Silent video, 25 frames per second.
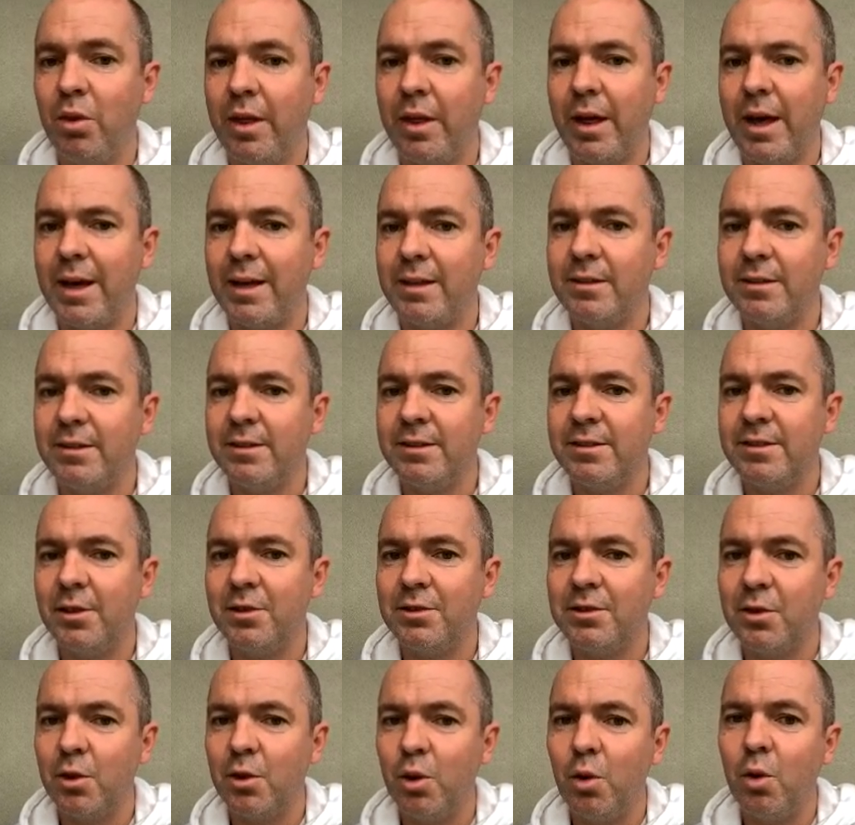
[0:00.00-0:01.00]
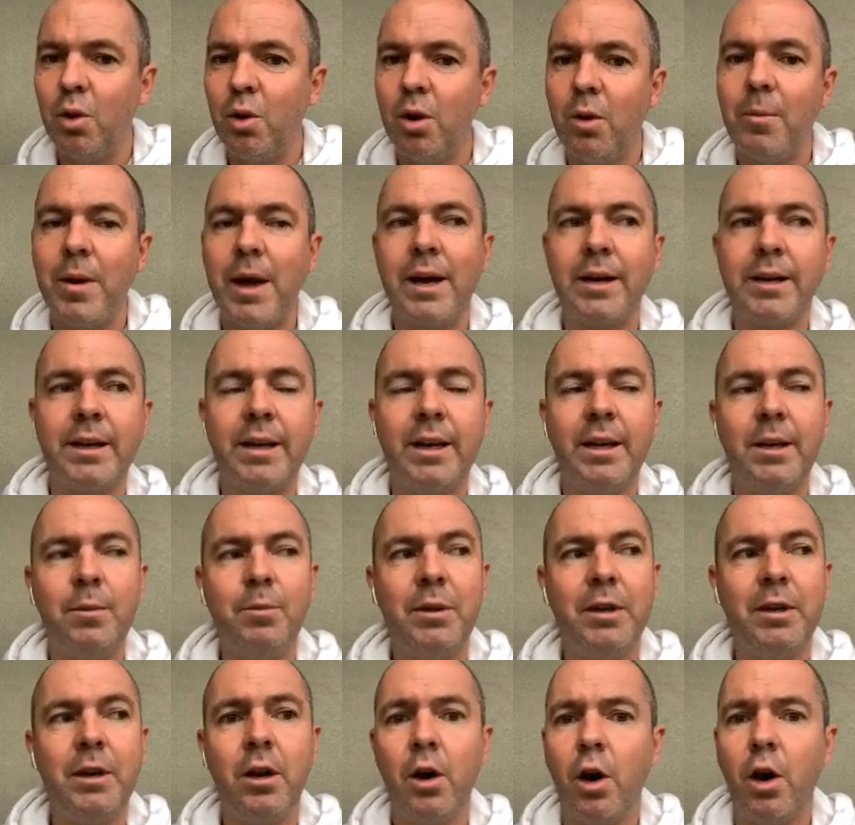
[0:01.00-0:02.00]
that. So it's all about
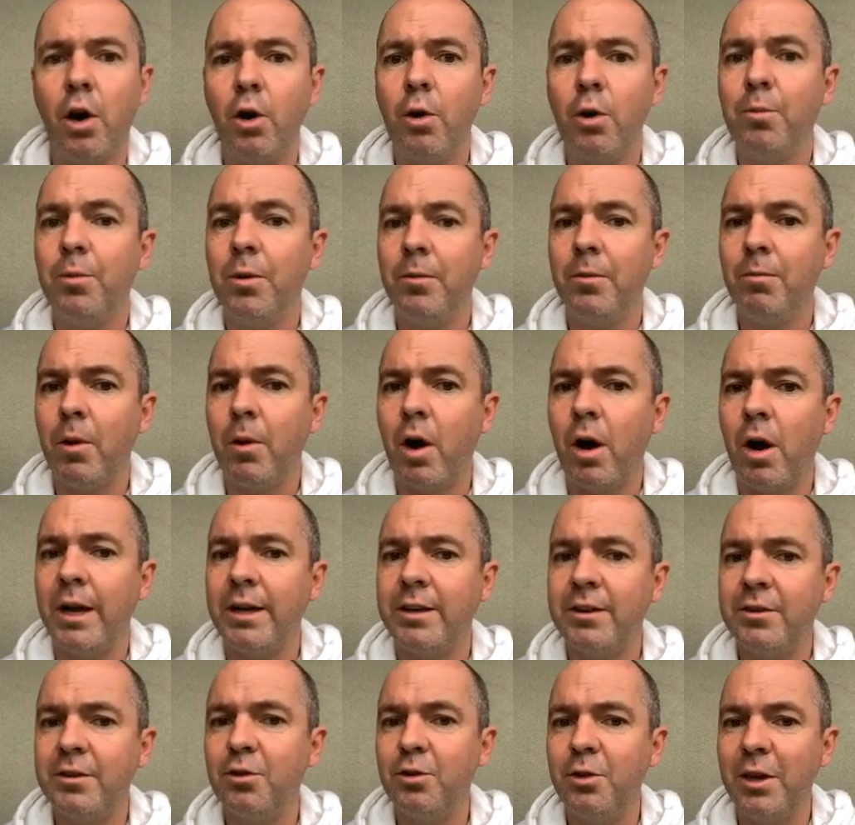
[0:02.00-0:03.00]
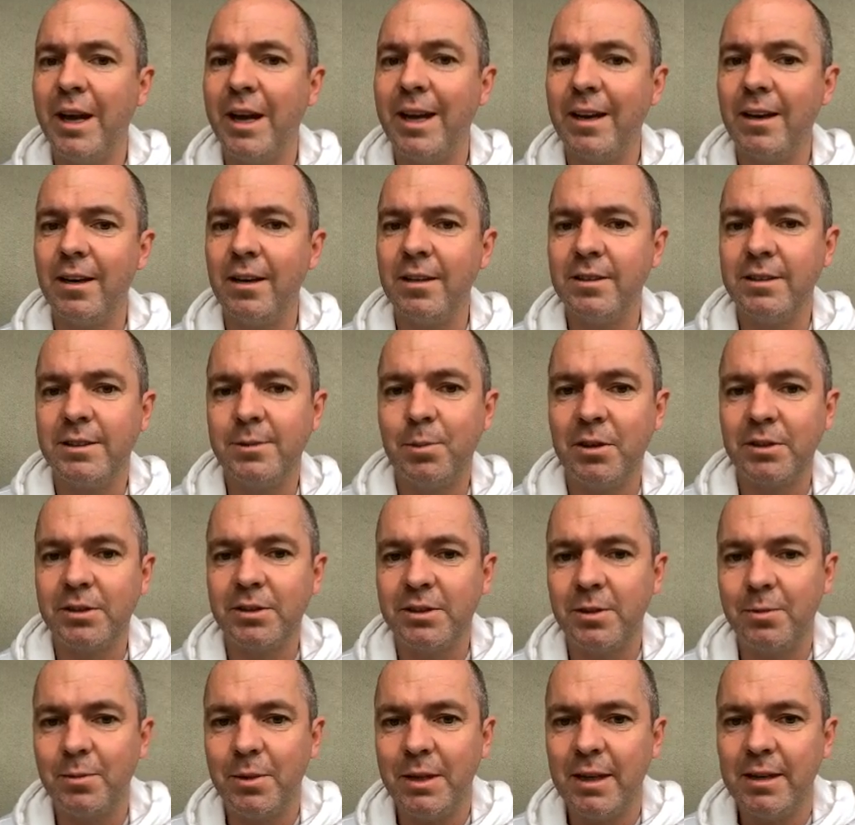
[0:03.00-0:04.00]
keeping an open mind to endless
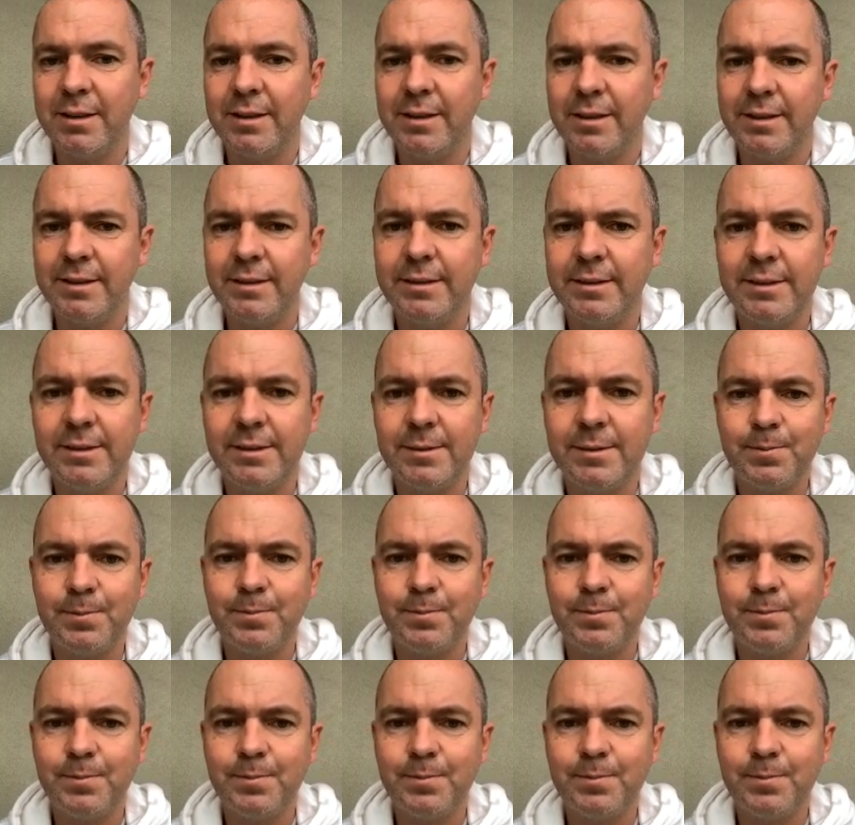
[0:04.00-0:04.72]
possibilities.